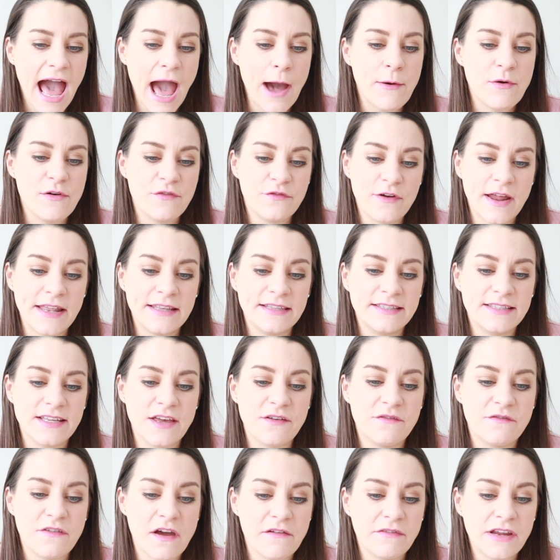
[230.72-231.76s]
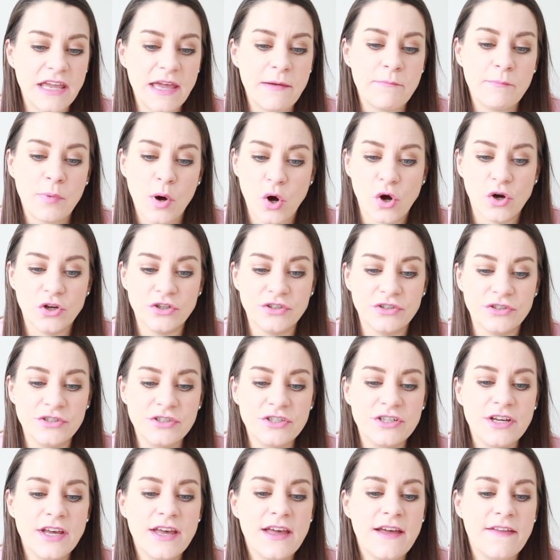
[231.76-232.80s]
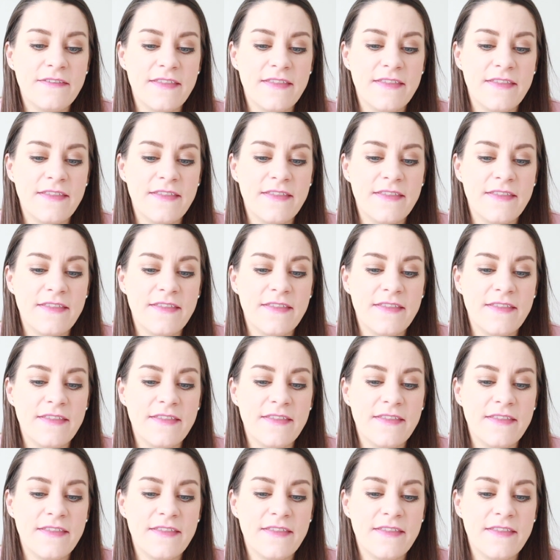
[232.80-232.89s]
"Our friends are very important.